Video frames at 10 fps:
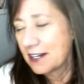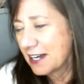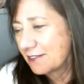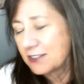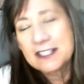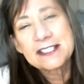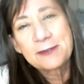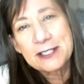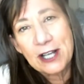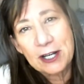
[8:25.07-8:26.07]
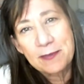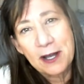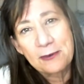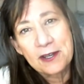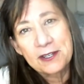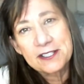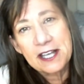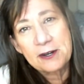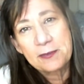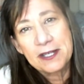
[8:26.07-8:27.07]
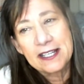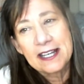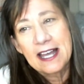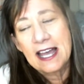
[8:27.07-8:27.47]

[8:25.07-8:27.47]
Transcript: On every list that we talk about, whether it's how to be,